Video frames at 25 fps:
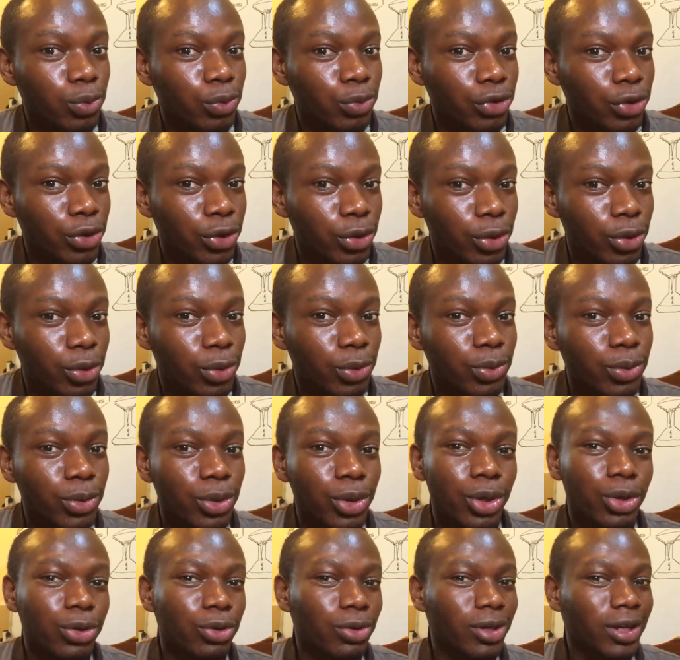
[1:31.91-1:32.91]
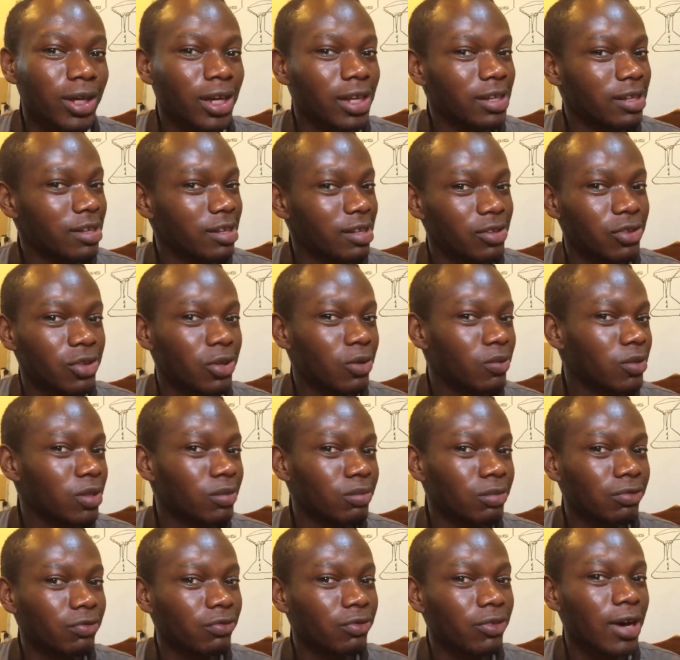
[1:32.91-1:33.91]
You know, not gonna say
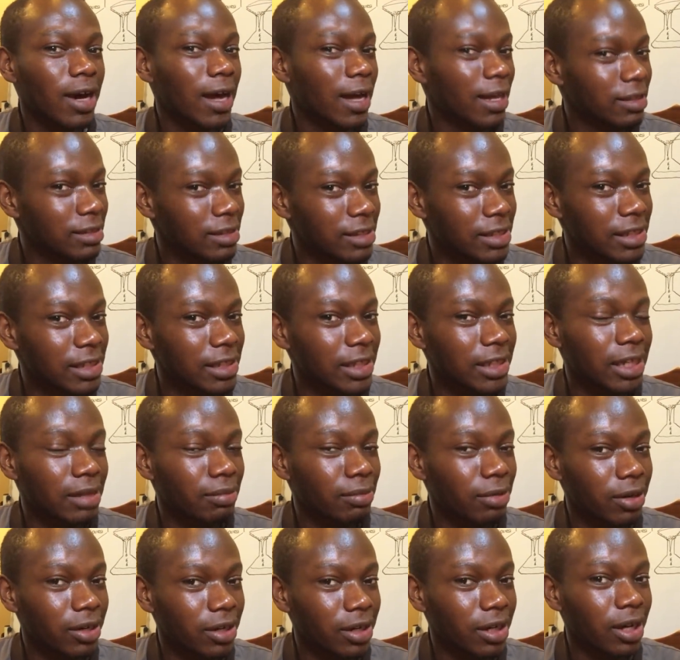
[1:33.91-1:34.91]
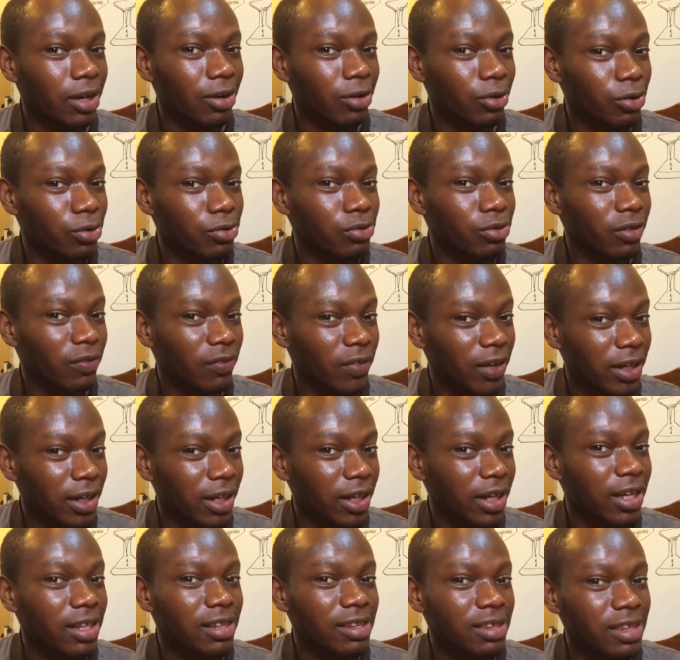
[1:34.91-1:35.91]
something before auntie in America calls your father
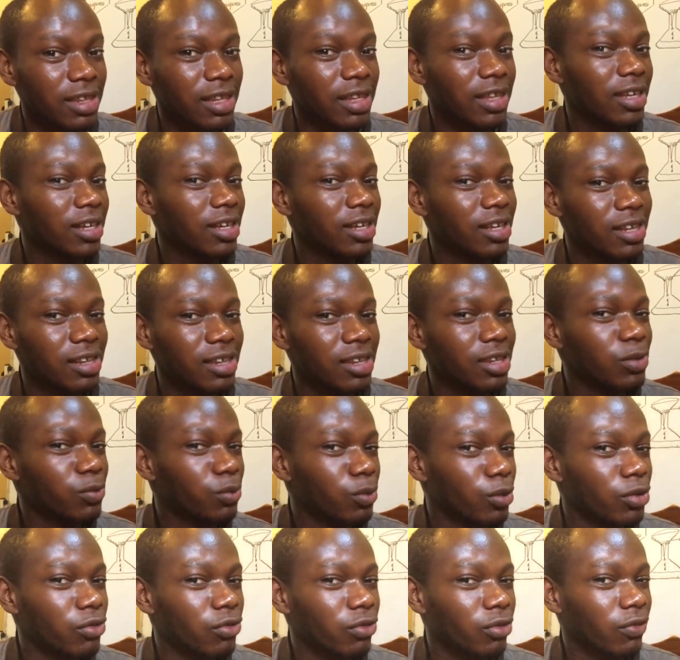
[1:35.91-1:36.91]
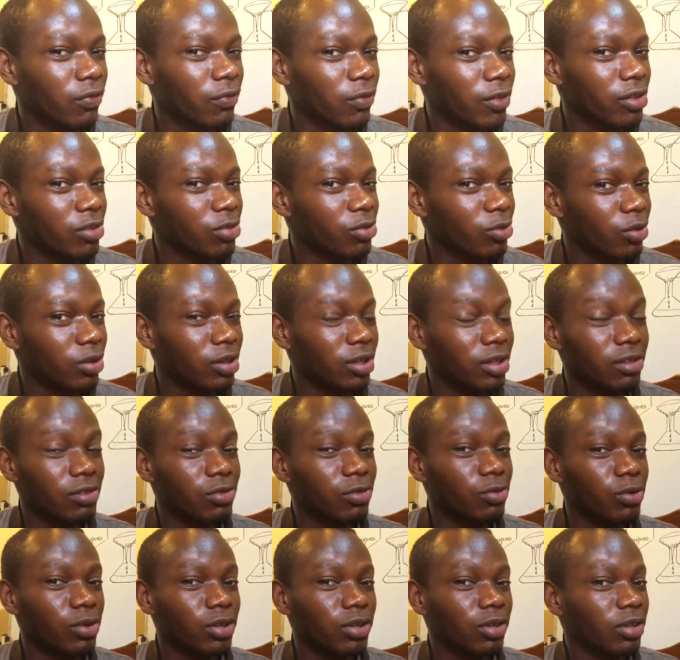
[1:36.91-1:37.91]
and see what your first son is
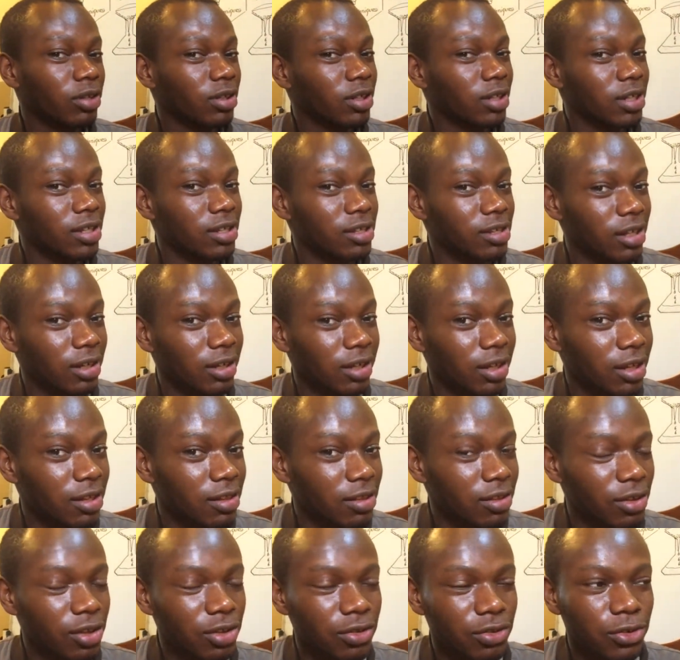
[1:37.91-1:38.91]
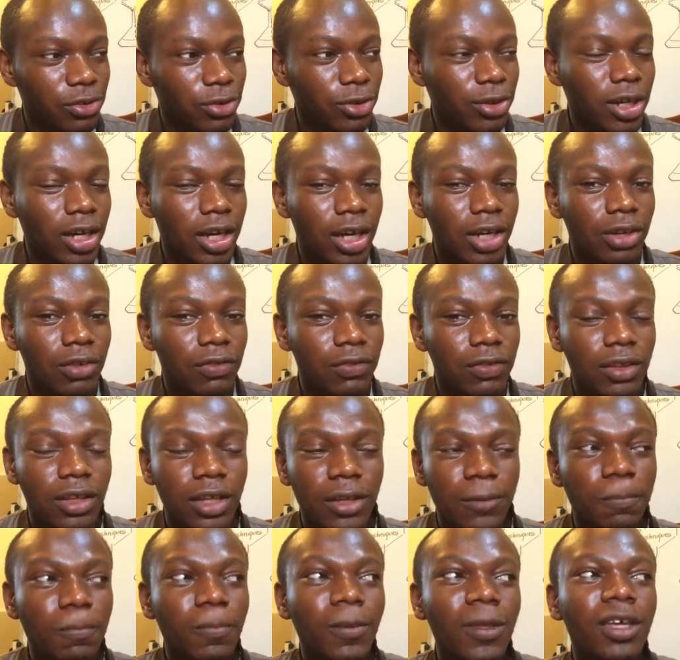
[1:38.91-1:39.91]
doing on the internet. You know, that kind of
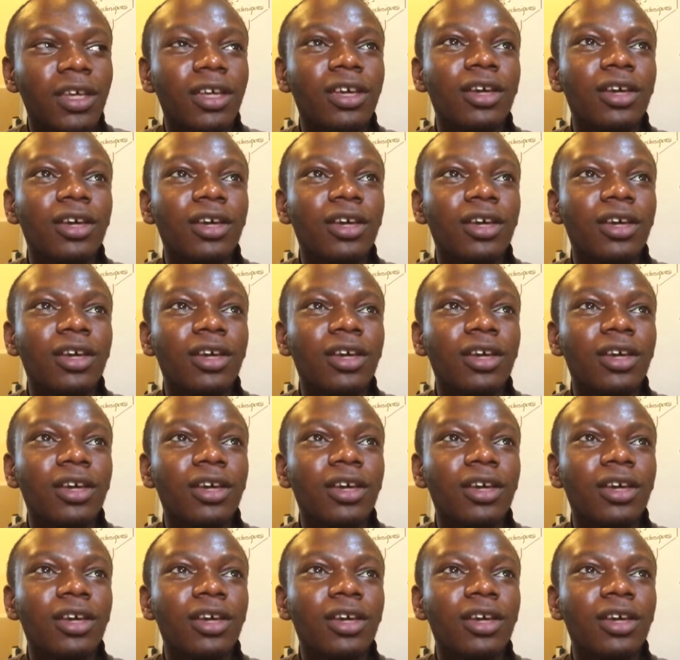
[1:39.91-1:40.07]
thing.